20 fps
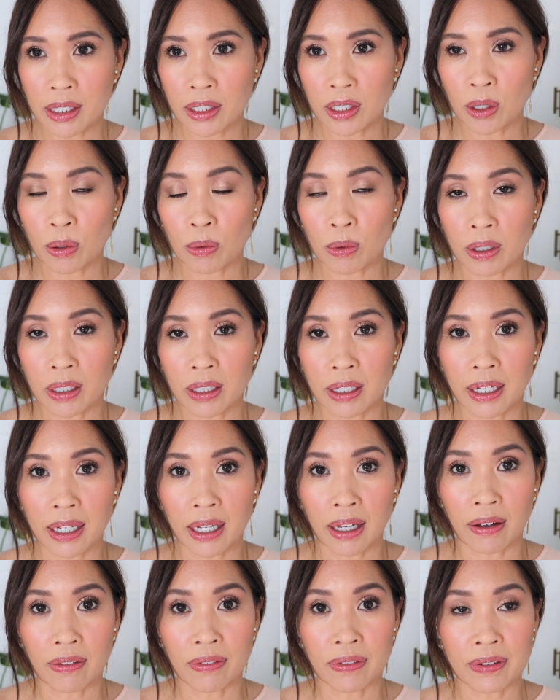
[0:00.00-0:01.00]
I know we're gonna
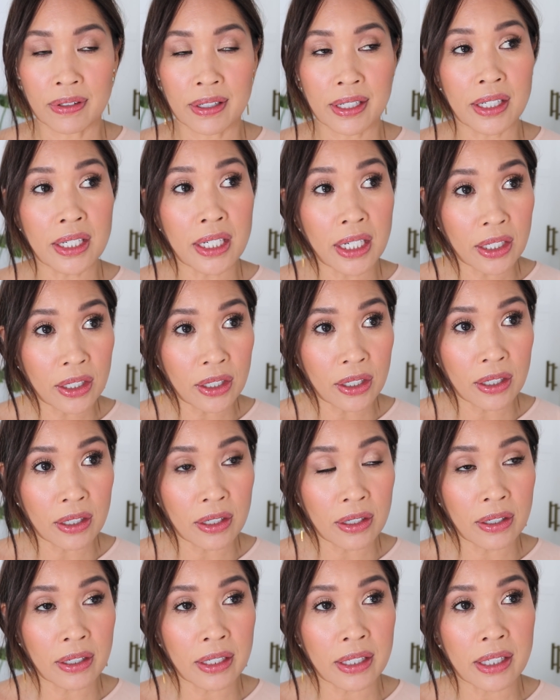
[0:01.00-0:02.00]
have
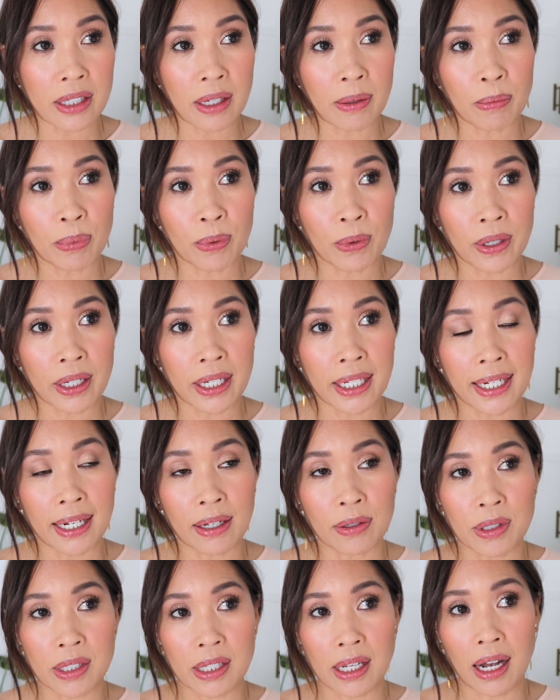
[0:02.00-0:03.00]
dinner at some point
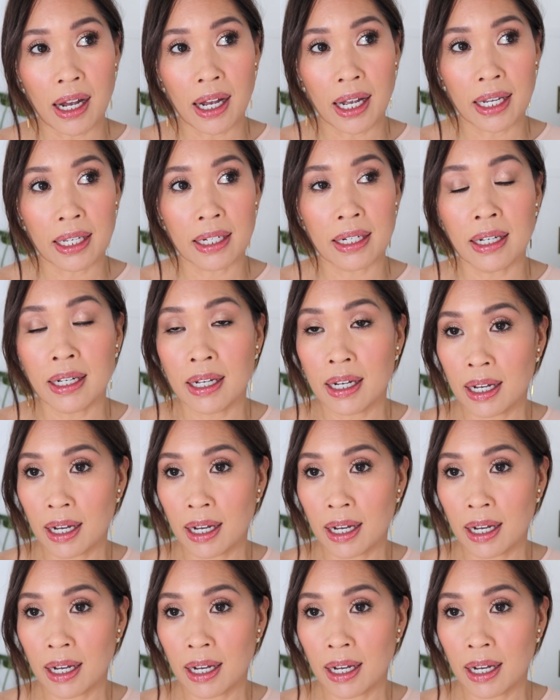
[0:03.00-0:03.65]
outside,